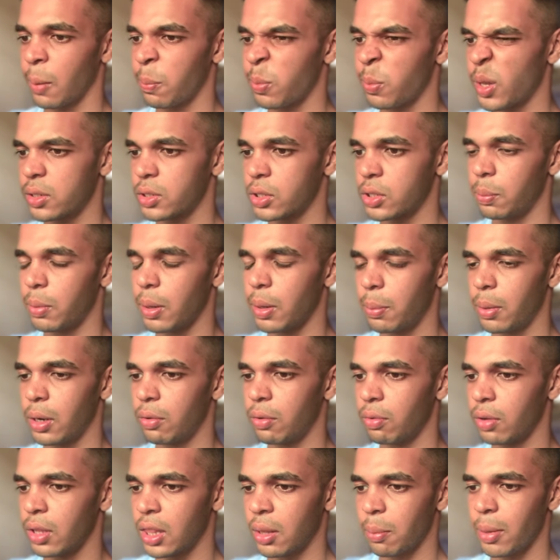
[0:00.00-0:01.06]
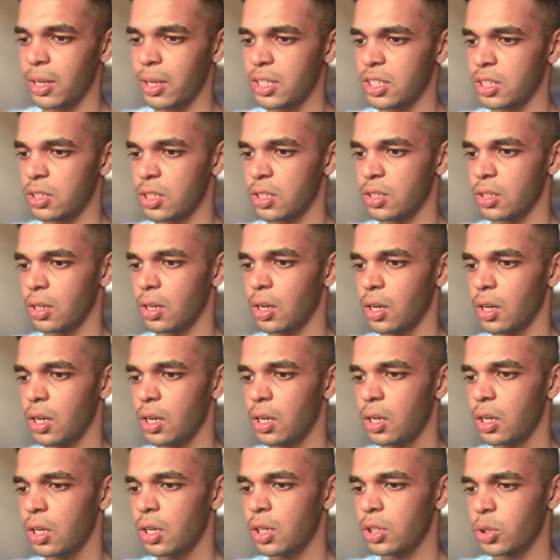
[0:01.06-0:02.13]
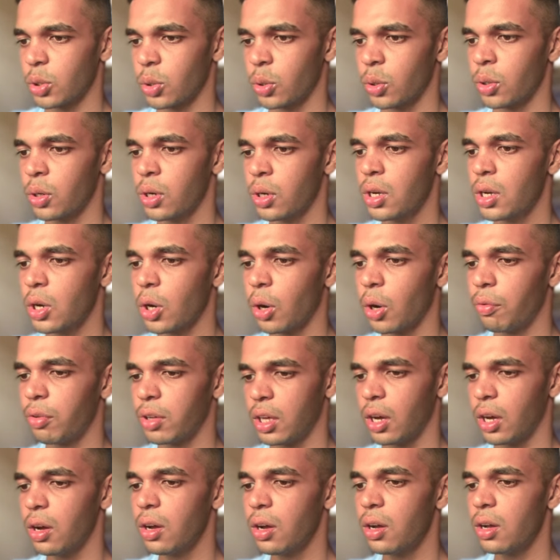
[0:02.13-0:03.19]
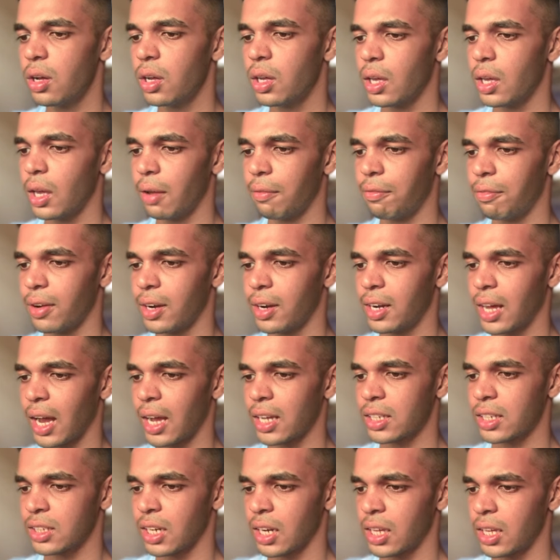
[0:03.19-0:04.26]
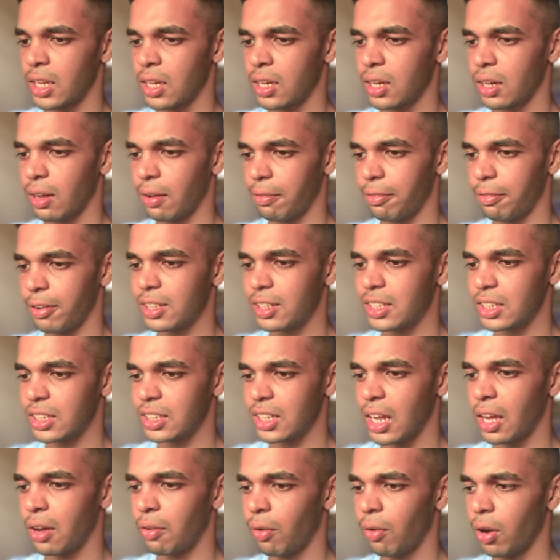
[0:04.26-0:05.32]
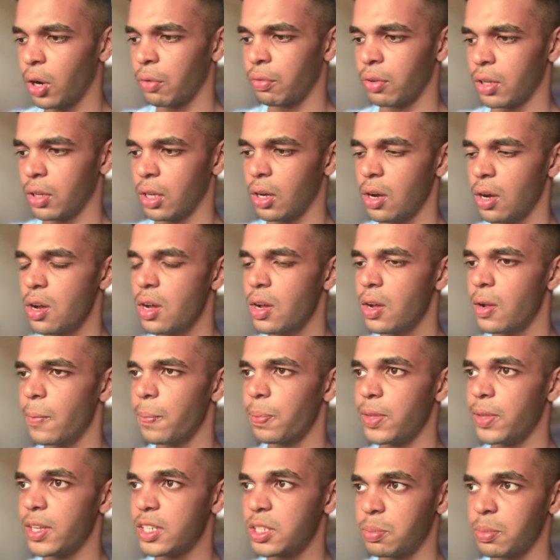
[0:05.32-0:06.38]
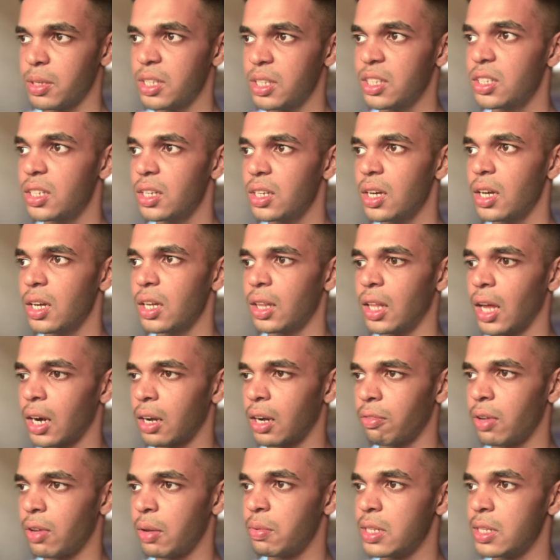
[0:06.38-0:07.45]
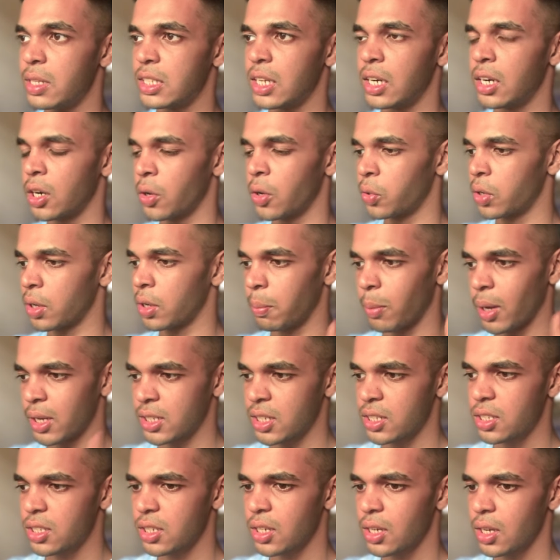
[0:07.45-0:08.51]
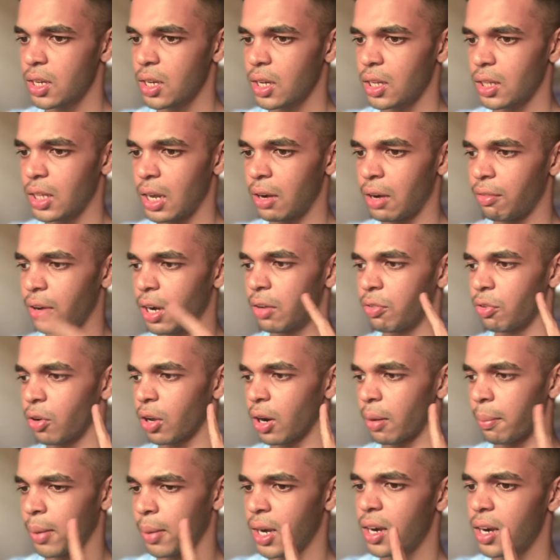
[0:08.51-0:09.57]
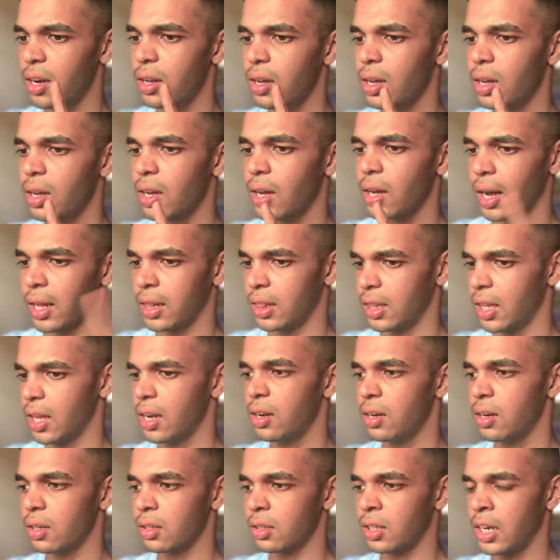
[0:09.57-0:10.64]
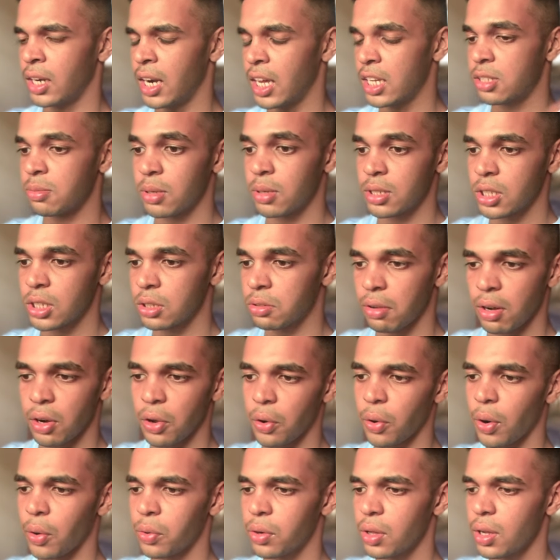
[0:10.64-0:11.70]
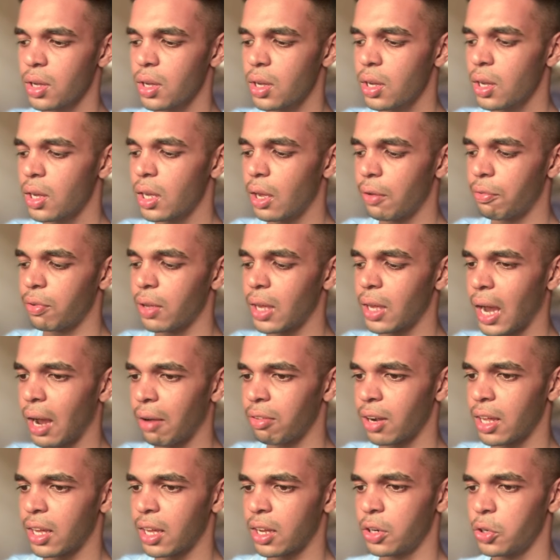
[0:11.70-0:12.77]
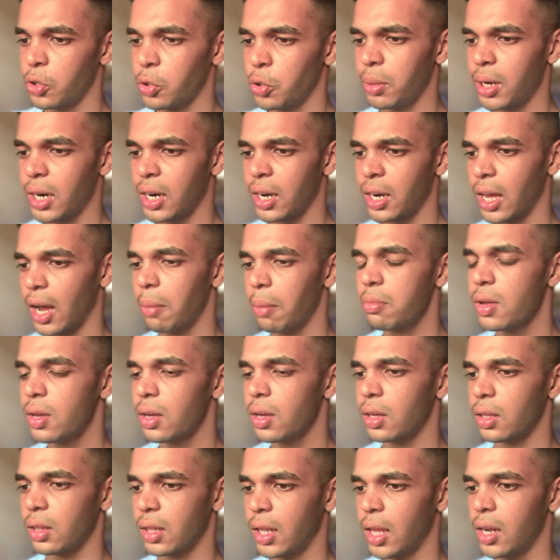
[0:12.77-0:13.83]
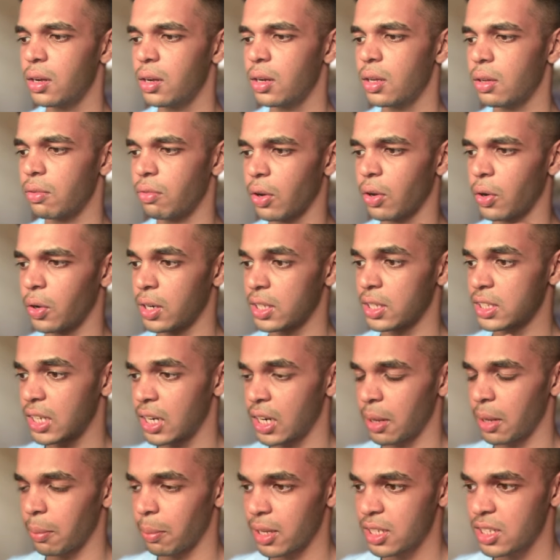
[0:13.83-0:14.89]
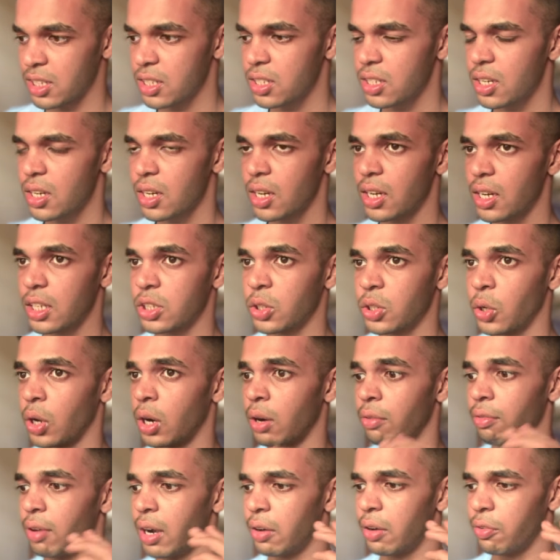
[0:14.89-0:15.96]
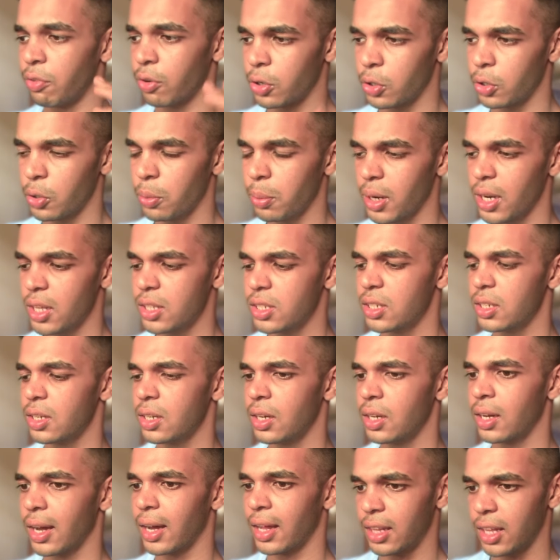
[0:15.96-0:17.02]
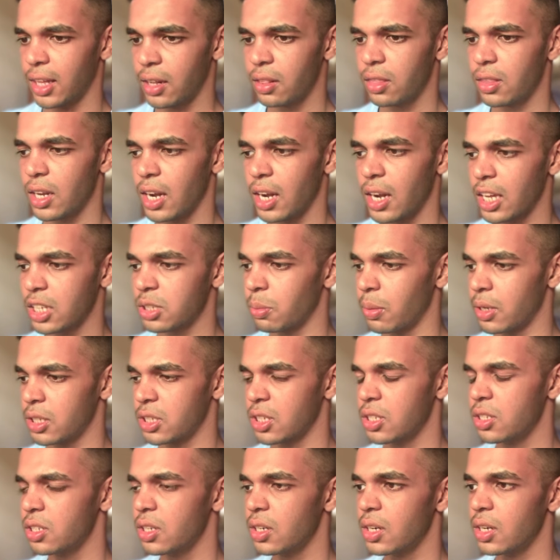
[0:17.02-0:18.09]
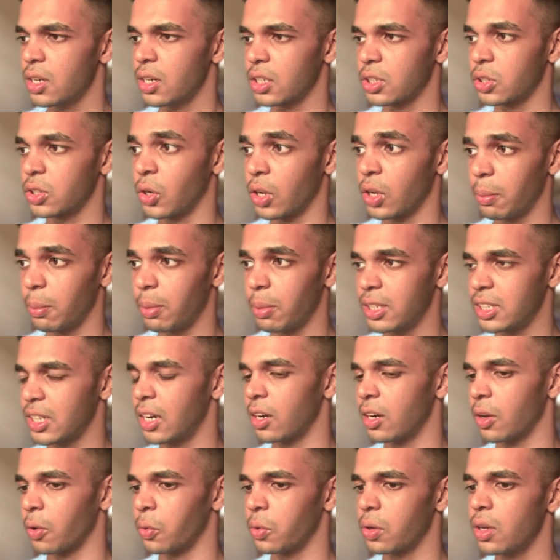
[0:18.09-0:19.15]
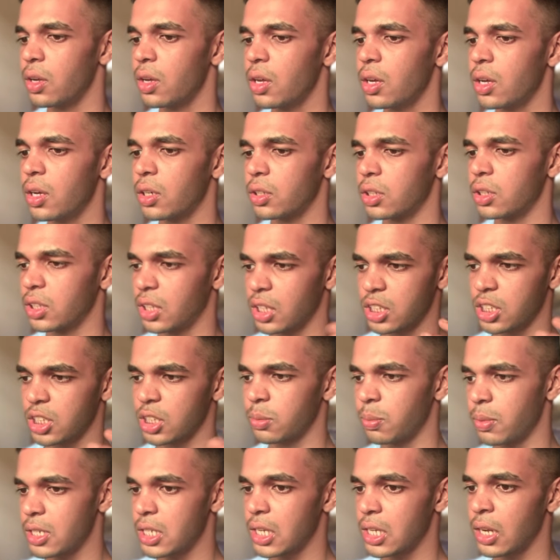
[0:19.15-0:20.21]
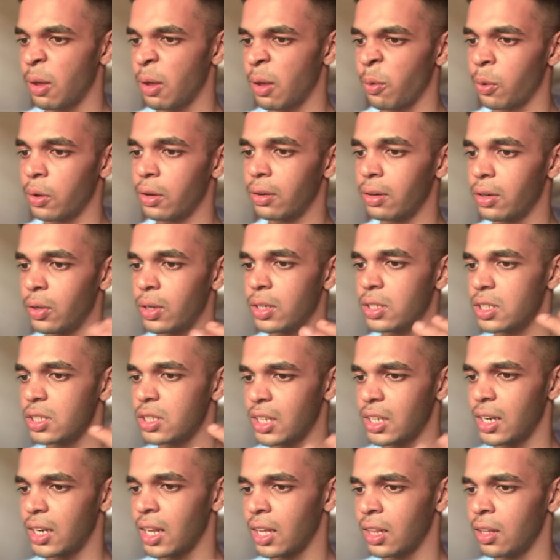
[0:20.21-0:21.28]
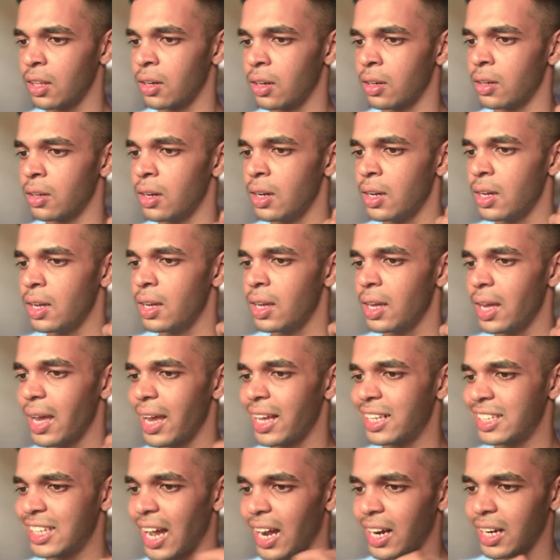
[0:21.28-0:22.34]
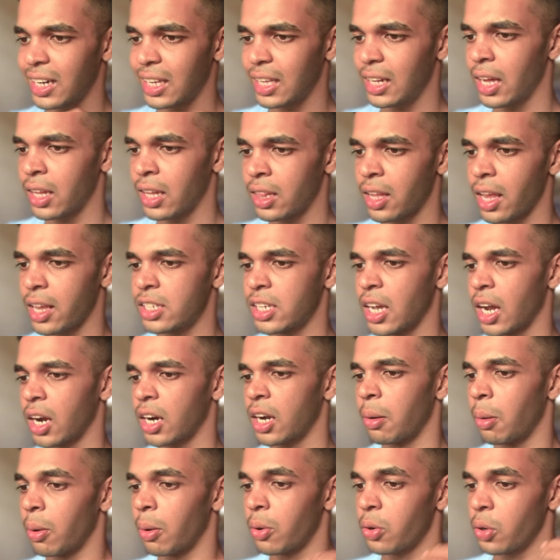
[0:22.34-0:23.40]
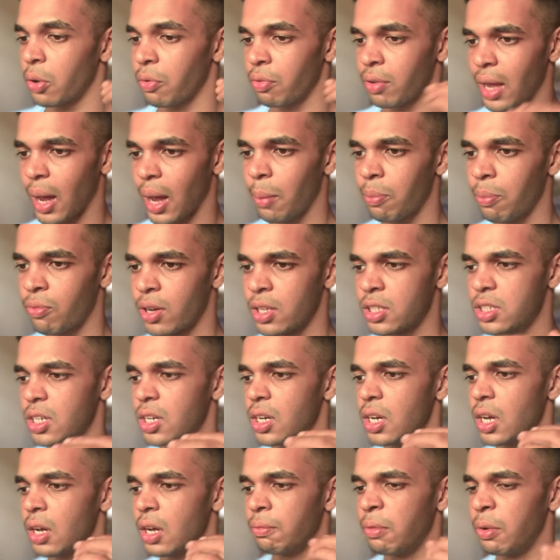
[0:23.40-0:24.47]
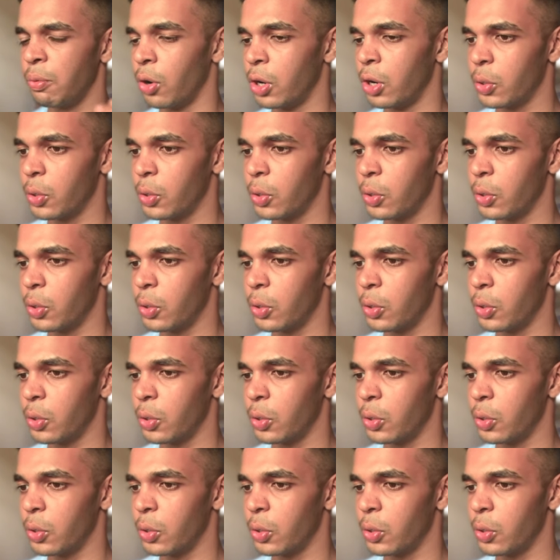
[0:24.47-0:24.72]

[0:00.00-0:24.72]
should be between the messages. So over here, if it says like 1 over here, this means that we will send out a message, then wait for a minute, and then the next message will go out. If we have like a 2-minute gap, then we're going to send a message, it's going to wait for 2 minutes, and then the next message is going to be sent out. So this is basically what we're doing, just setting the exact delay and the exact amount of gap which we want to